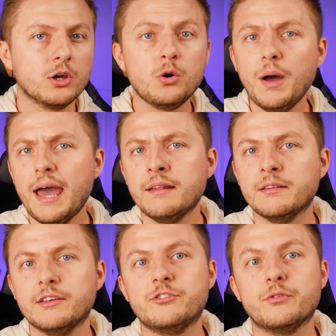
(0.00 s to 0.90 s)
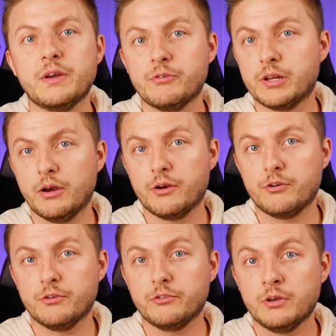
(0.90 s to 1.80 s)
Go ahead and list your favorite
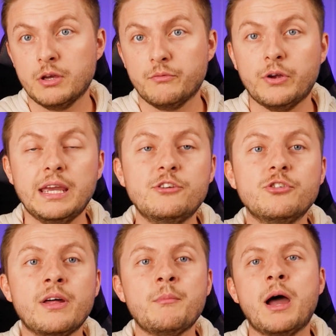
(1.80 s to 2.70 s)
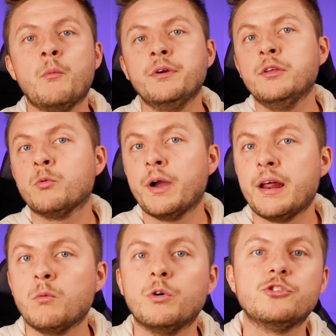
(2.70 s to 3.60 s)
characters. For each of them, I want you to write
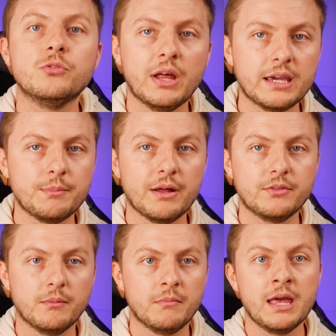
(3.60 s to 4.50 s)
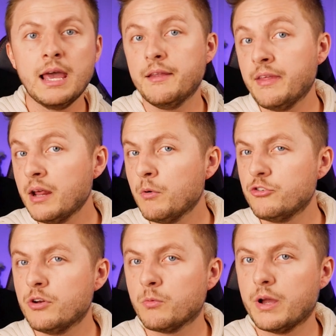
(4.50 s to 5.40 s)
out what you like about them. And then I
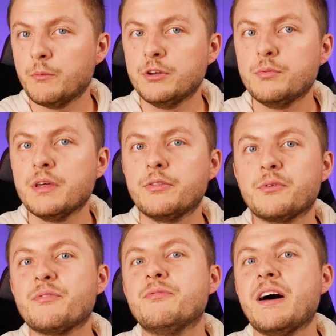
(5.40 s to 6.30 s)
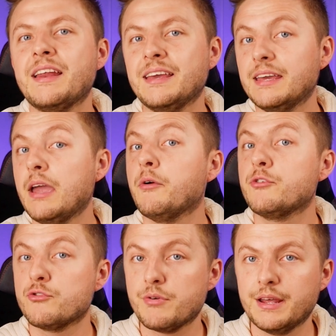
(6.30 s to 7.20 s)
want you to write what you think their defining
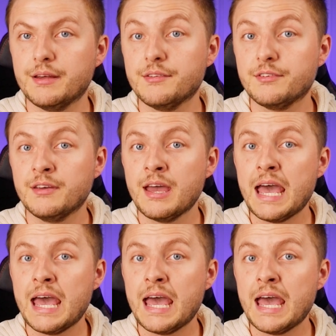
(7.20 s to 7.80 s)
character trait is.